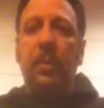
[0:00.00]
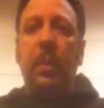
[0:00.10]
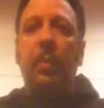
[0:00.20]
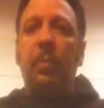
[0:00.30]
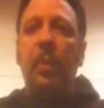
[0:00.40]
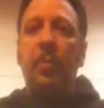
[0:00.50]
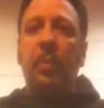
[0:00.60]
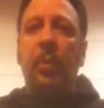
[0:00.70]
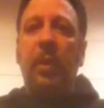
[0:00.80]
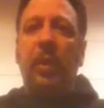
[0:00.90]
And we want to be
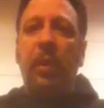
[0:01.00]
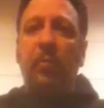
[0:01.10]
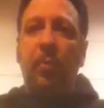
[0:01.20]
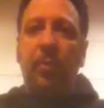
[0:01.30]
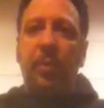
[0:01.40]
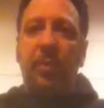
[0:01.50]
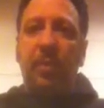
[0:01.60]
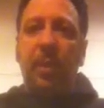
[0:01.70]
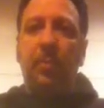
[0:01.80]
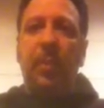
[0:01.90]
really careful with this
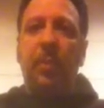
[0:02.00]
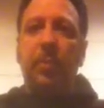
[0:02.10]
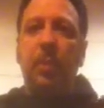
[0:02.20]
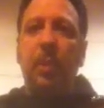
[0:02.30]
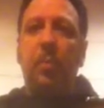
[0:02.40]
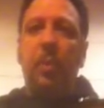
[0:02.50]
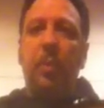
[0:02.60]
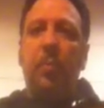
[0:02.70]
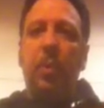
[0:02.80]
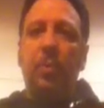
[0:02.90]
step because we don't
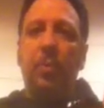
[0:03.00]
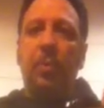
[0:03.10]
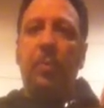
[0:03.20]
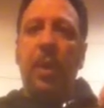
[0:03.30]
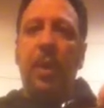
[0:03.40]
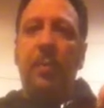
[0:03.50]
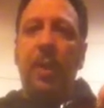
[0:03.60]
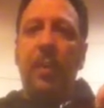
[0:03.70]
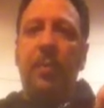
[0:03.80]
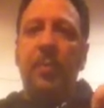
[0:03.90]
want to puncture the bottom
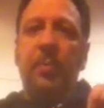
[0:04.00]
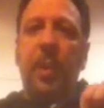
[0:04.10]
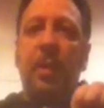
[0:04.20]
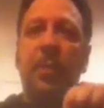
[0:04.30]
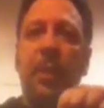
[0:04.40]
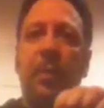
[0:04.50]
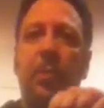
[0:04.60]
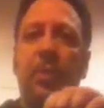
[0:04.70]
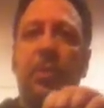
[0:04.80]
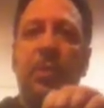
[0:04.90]
head. This bottom head where the